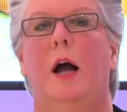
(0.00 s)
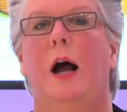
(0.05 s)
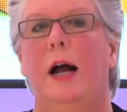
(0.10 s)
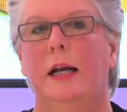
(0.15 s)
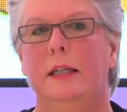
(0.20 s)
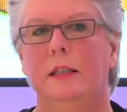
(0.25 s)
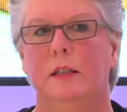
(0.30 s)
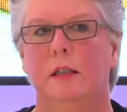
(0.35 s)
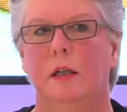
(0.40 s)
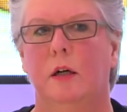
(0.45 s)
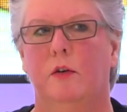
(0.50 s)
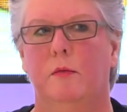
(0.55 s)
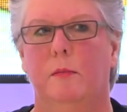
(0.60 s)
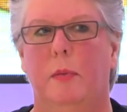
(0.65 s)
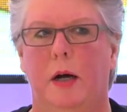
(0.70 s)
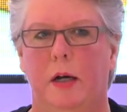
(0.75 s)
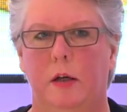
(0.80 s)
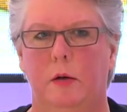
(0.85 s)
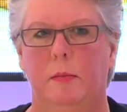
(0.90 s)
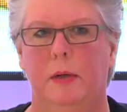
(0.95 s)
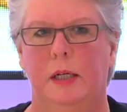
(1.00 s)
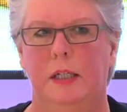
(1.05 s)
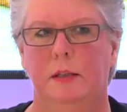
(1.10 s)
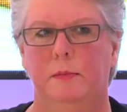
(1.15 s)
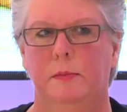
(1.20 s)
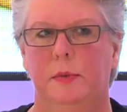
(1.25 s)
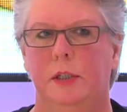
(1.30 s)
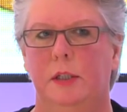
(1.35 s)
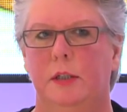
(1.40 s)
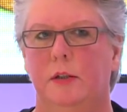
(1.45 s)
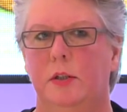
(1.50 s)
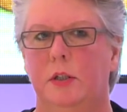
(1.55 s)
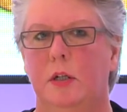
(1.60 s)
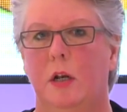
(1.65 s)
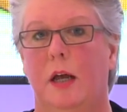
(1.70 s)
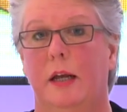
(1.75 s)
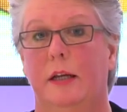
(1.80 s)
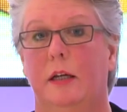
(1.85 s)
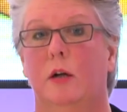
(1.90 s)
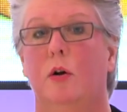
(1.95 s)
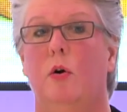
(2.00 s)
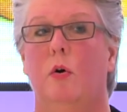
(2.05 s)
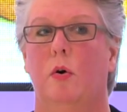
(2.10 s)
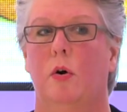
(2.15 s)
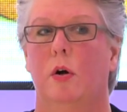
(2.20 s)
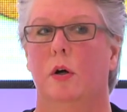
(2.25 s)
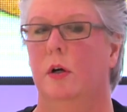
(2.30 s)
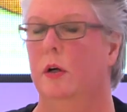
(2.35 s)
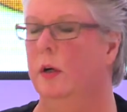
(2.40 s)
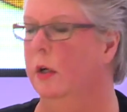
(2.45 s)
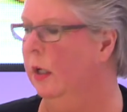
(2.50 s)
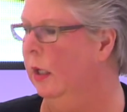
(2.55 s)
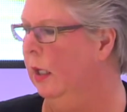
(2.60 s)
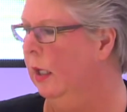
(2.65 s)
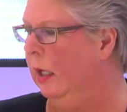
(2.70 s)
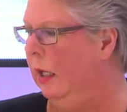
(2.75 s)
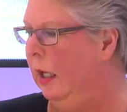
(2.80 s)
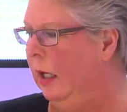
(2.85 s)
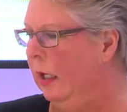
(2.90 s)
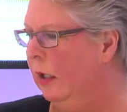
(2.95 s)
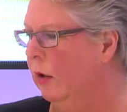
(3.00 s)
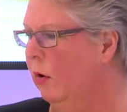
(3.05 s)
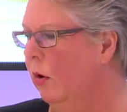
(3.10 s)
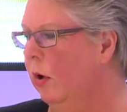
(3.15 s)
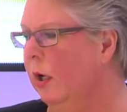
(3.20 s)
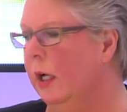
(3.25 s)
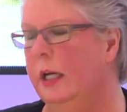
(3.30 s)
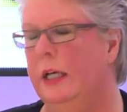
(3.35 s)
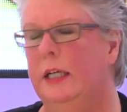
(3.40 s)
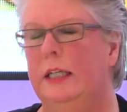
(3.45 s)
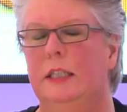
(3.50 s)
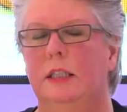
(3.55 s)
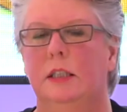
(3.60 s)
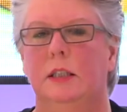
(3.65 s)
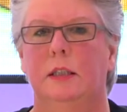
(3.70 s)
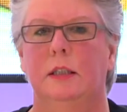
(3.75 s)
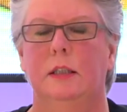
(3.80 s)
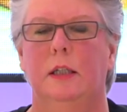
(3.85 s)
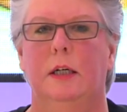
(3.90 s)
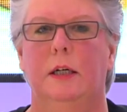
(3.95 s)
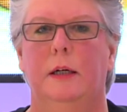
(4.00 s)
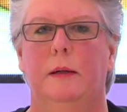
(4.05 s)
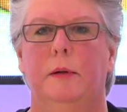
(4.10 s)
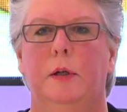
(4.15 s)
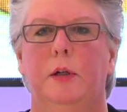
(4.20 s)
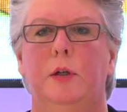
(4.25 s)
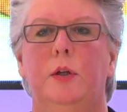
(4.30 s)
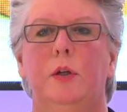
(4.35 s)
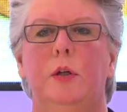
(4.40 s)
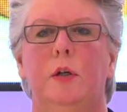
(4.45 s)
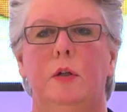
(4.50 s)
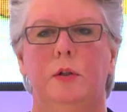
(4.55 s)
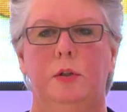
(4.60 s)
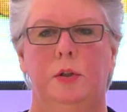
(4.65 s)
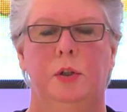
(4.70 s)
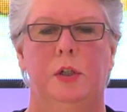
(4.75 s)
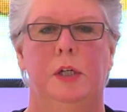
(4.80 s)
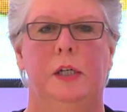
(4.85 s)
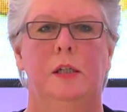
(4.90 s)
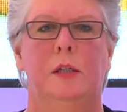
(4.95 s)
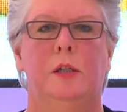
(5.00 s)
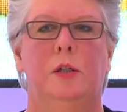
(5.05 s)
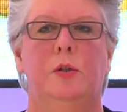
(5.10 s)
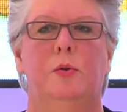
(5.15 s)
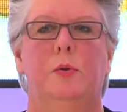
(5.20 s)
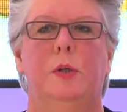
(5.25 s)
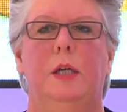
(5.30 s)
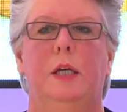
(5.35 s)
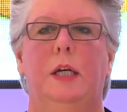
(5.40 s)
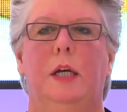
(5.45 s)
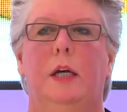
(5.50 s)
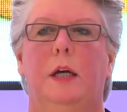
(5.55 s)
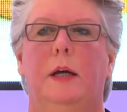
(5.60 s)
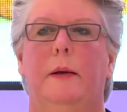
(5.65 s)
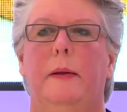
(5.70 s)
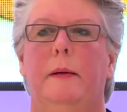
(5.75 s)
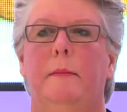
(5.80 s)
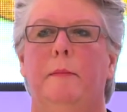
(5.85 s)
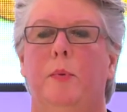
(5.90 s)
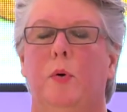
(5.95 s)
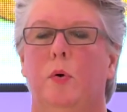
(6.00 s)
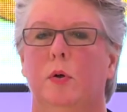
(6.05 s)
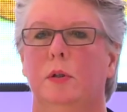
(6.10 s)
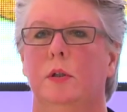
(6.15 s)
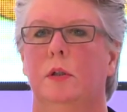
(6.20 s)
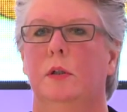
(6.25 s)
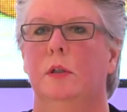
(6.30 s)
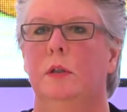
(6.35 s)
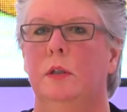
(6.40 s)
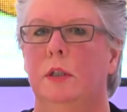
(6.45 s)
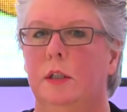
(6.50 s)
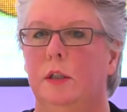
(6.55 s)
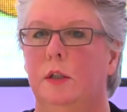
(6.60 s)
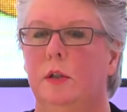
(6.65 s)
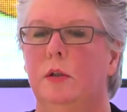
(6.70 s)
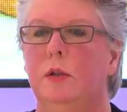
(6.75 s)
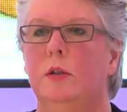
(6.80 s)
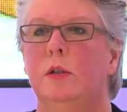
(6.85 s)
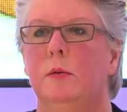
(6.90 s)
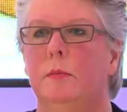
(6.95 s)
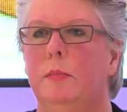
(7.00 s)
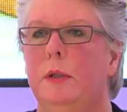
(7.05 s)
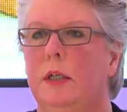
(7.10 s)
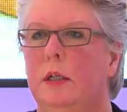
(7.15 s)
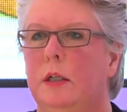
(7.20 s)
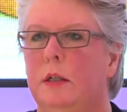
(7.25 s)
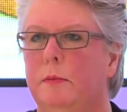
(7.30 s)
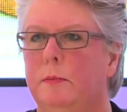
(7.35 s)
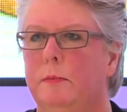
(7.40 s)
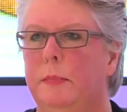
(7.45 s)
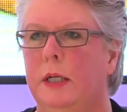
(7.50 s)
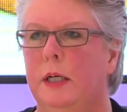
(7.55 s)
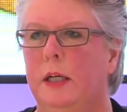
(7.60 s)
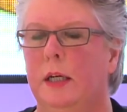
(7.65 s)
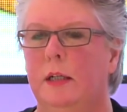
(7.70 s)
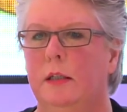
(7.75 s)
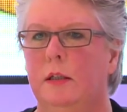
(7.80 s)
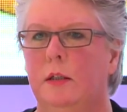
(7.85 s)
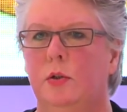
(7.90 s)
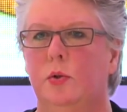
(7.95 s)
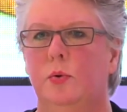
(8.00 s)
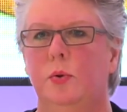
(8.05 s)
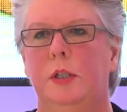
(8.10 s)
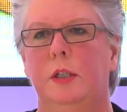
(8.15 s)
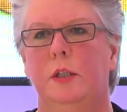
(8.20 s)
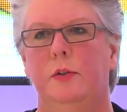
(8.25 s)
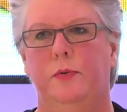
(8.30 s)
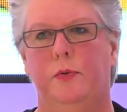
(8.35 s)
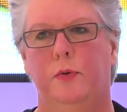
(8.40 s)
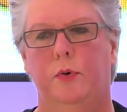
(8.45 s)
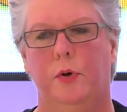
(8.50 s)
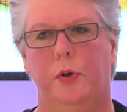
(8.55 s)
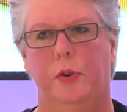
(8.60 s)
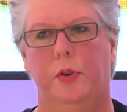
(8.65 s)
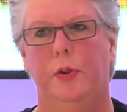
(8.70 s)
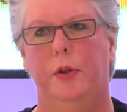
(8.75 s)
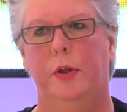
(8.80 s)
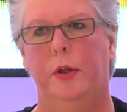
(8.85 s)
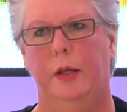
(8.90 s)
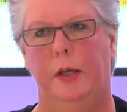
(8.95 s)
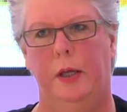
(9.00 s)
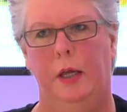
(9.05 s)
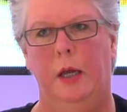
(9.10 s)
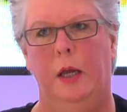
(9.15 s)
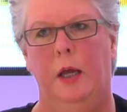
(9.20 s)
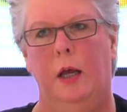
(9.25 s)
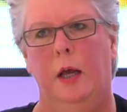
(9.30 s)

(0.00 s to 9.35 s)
kinds of bio-based materials like cork. Cork is a huge industry in Portugal. It used to be a big industry for the